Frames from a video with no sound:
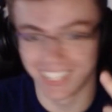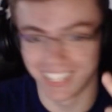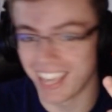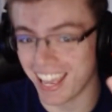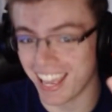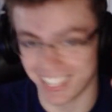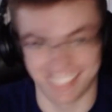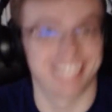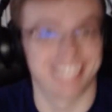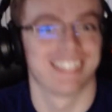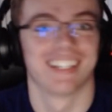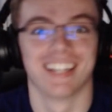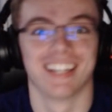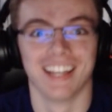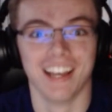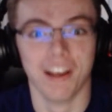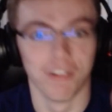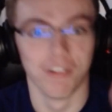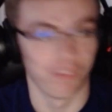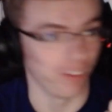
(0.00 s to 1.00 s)
yes,
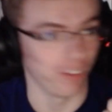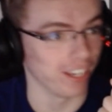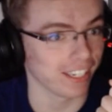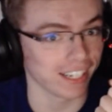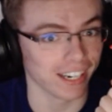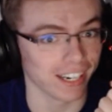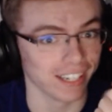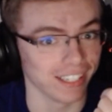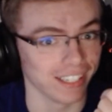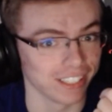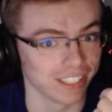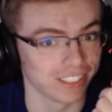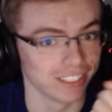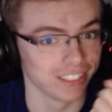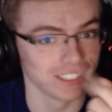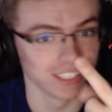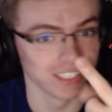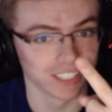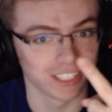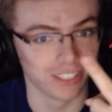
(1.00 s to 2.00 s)
fake
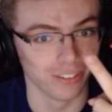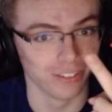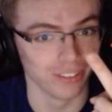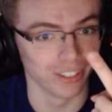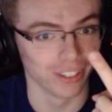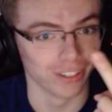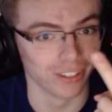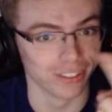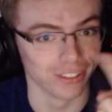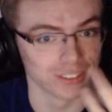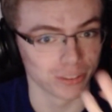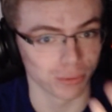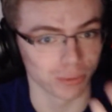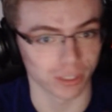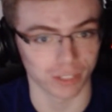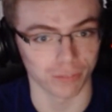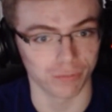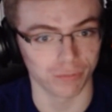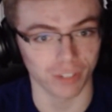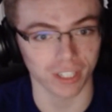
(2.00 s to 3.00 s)
eyelashes, cute nose with
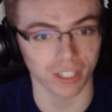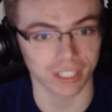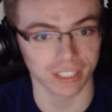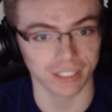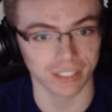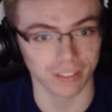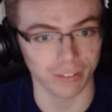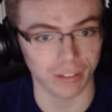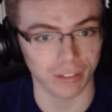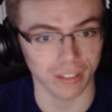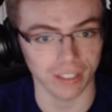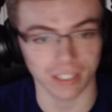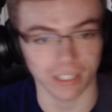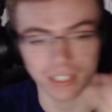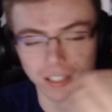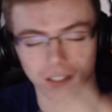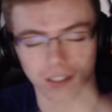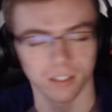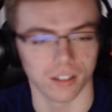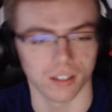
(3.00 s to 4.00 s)
some fucking like.
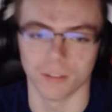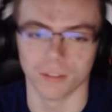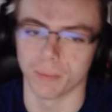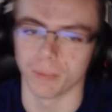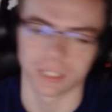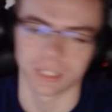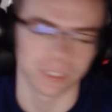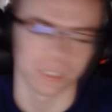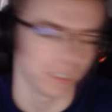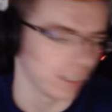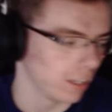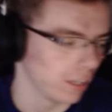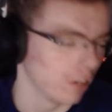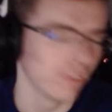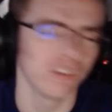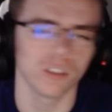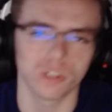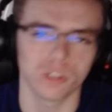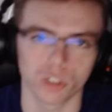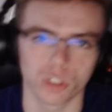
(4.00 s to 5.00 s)
Oh my god,
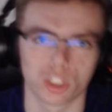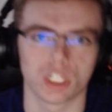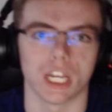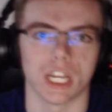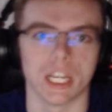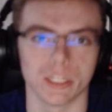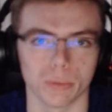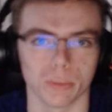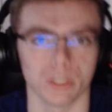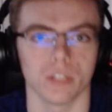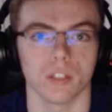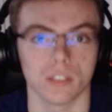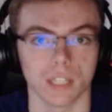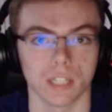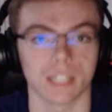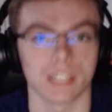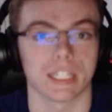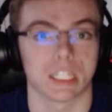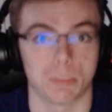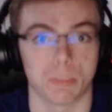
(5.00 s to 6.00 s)
filters change what you look
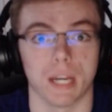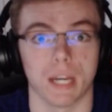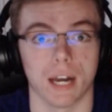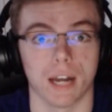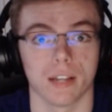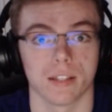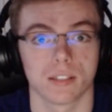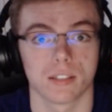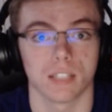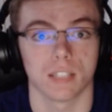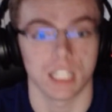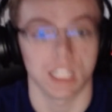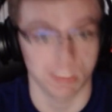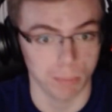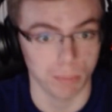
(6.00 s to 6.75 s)
like. Let's be honest. Let's